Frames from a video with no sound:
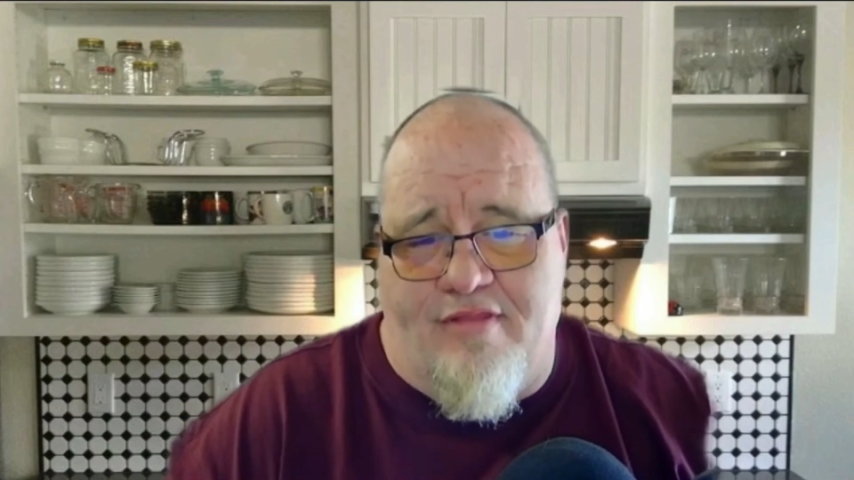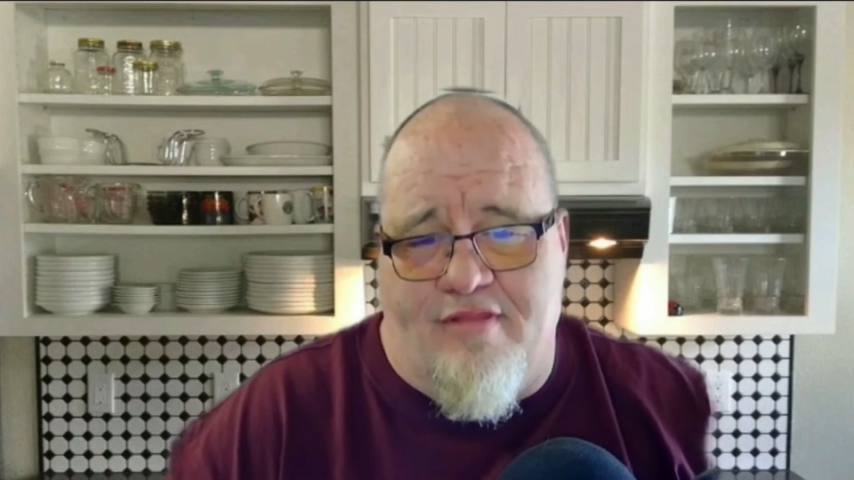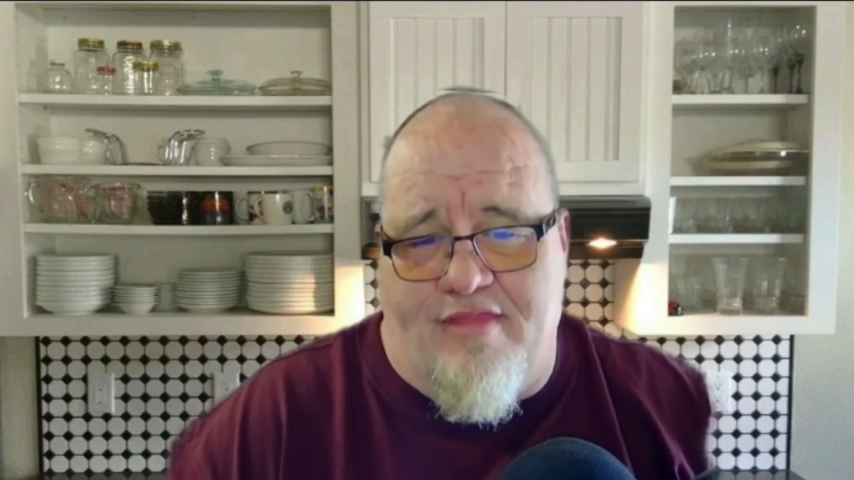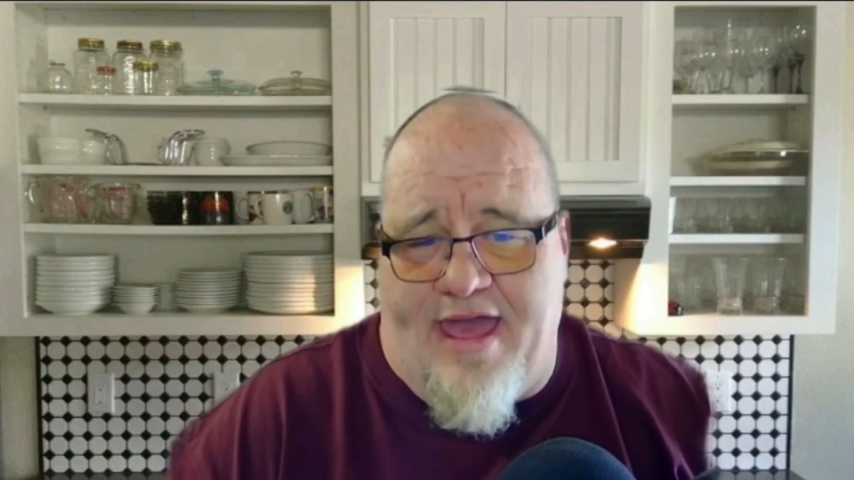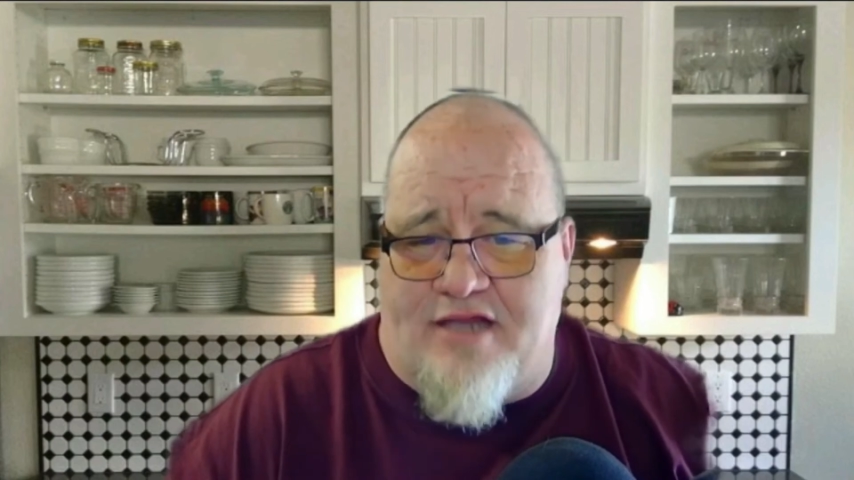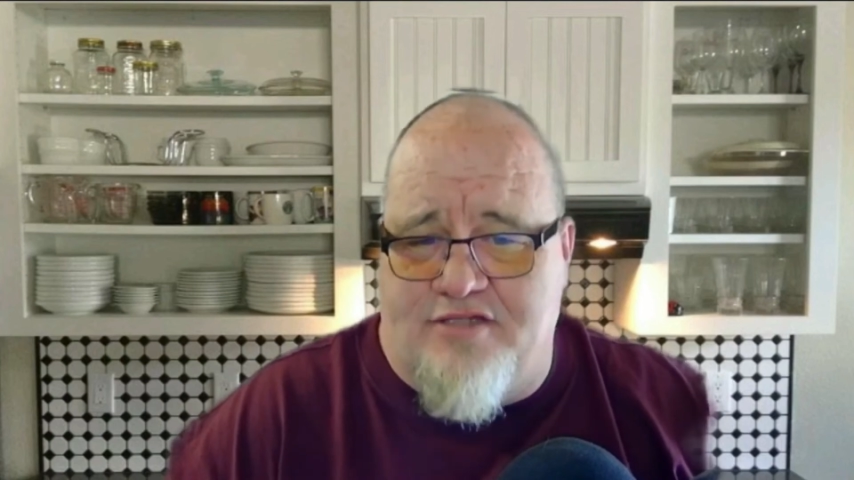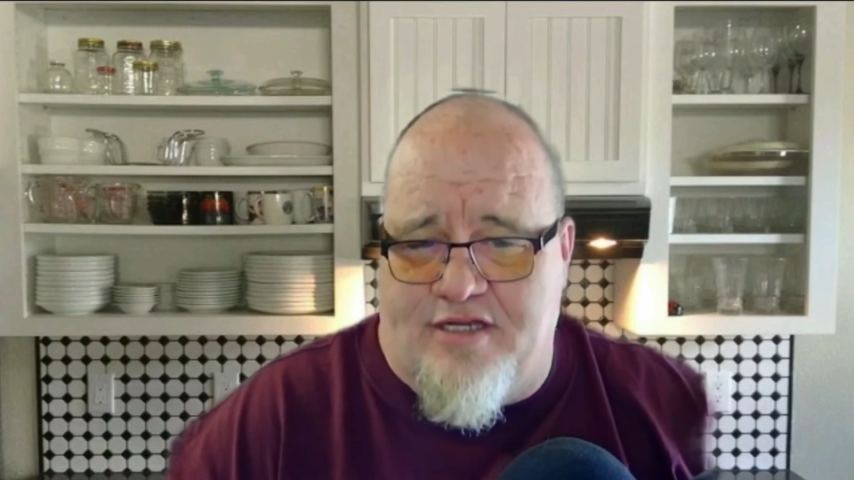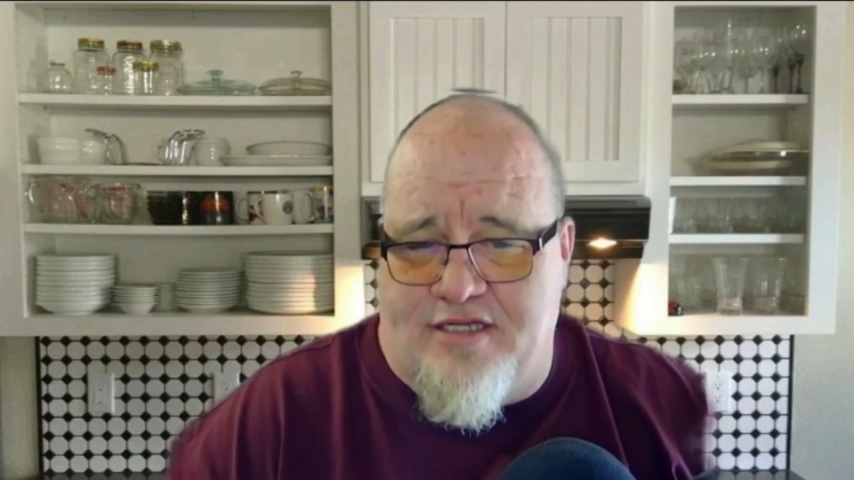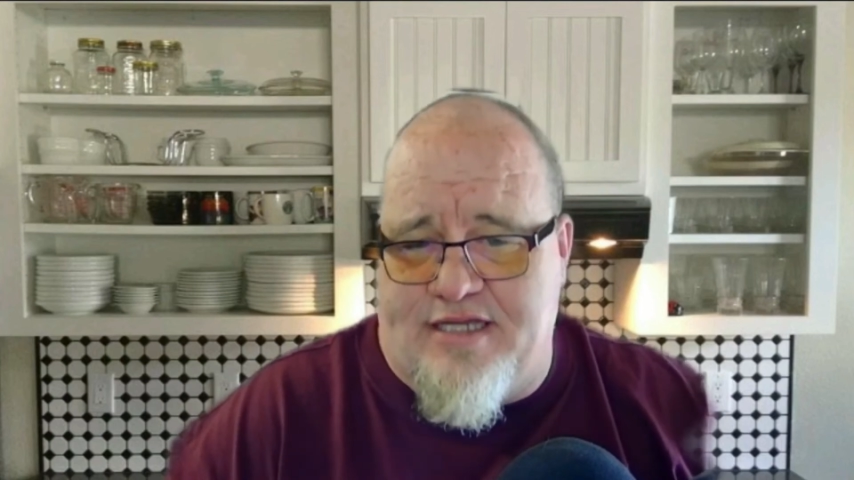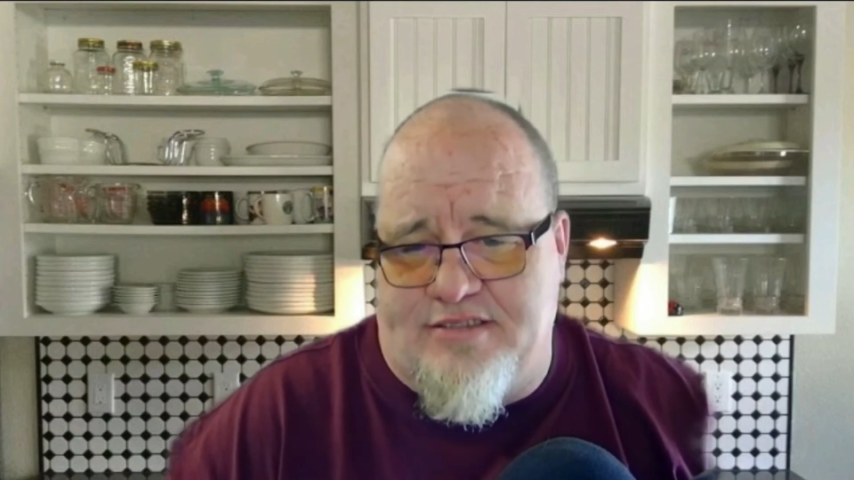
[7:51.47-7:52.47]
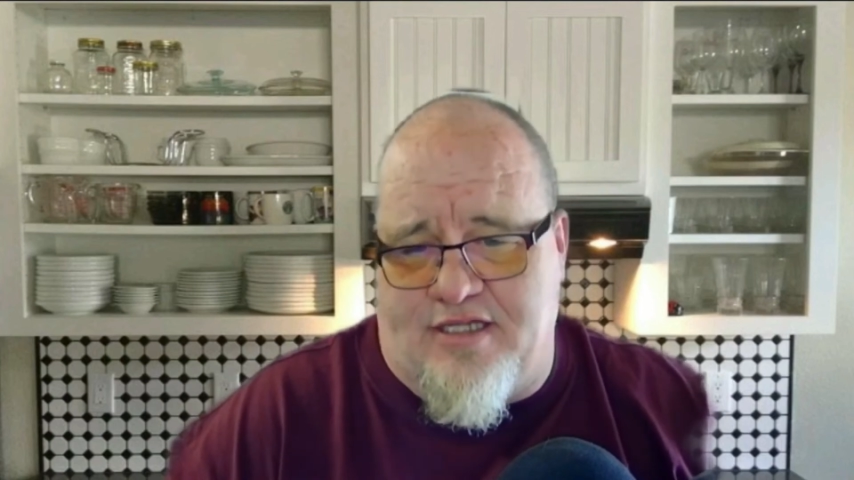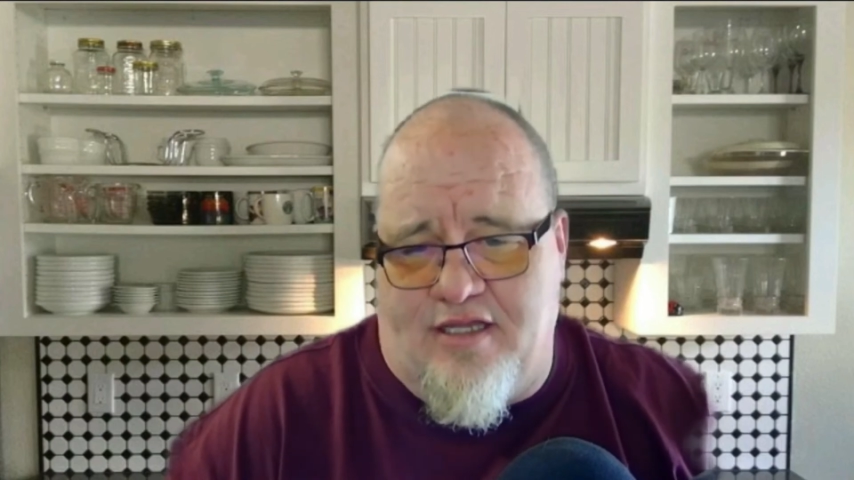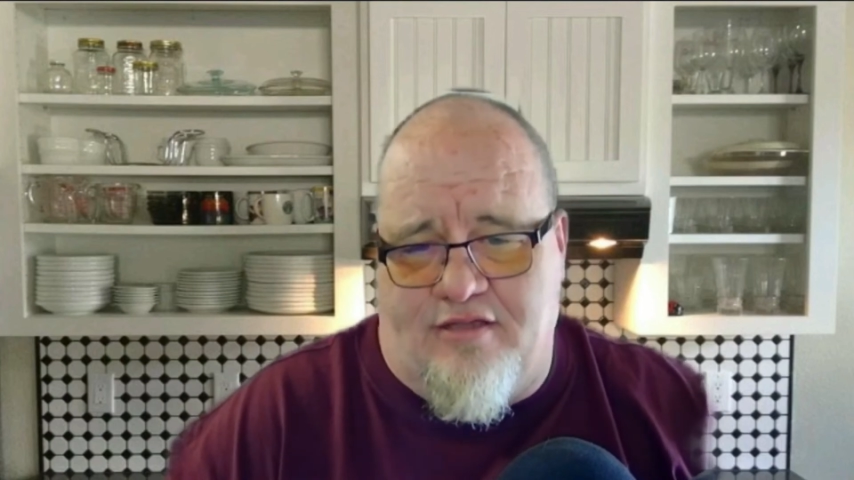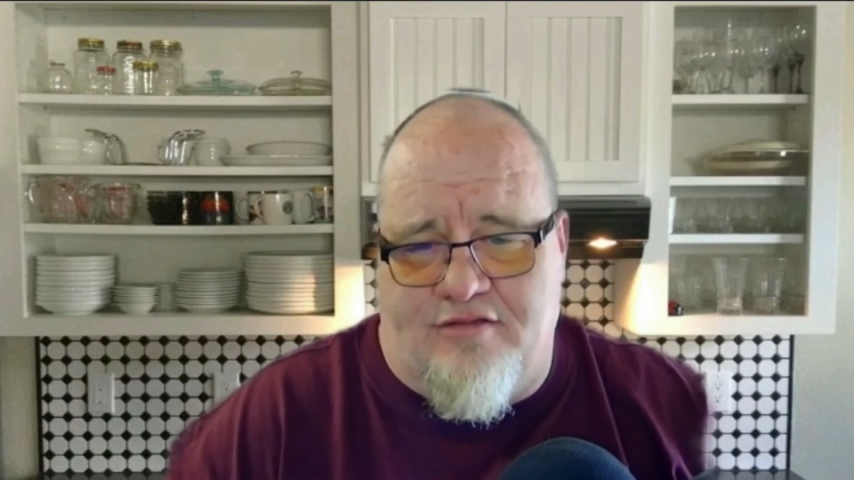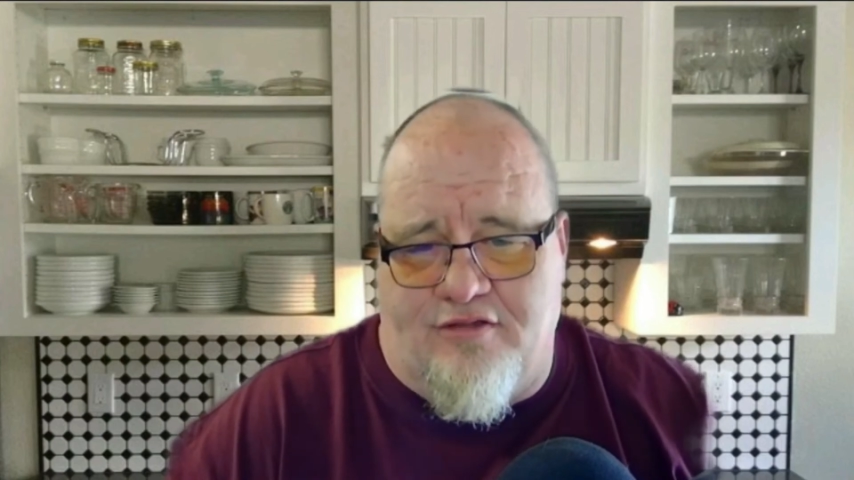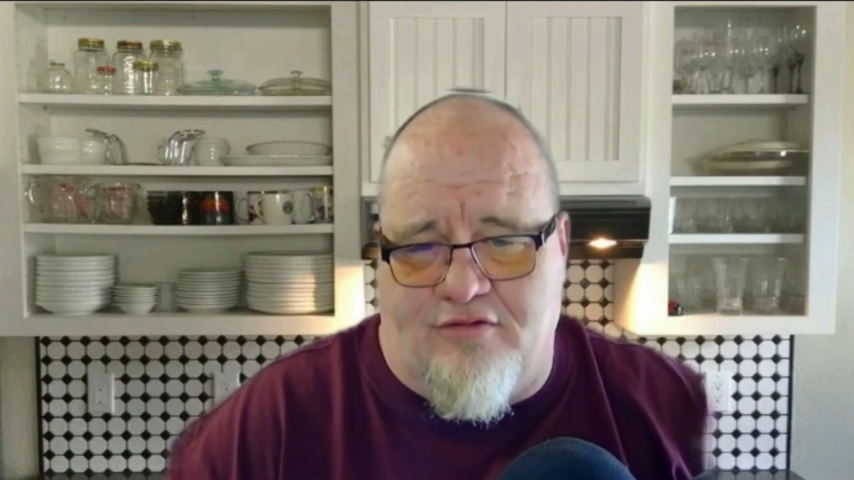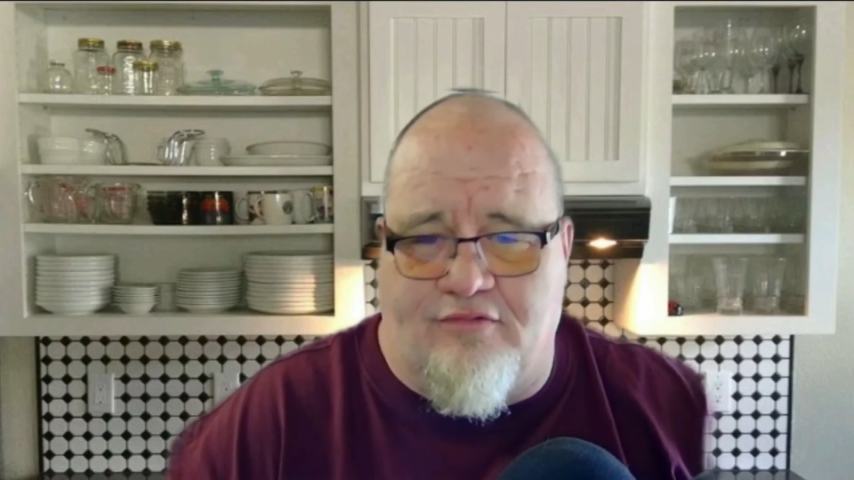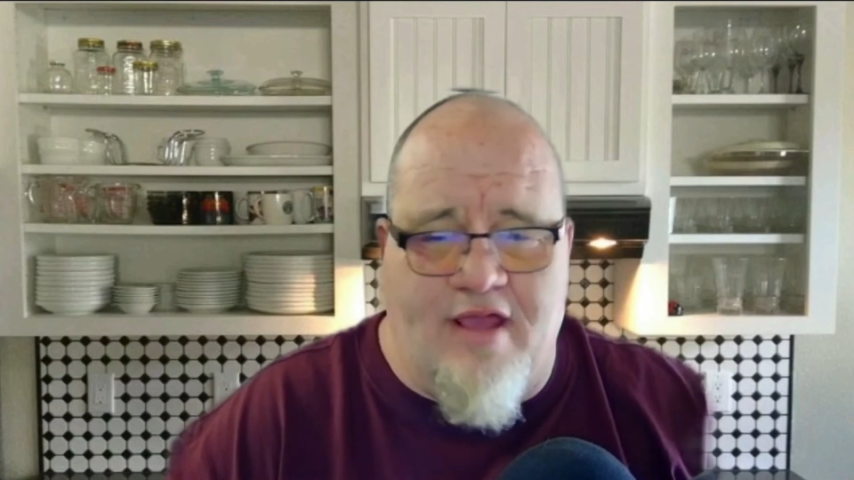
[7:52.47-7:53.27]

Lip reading: They actually did testing to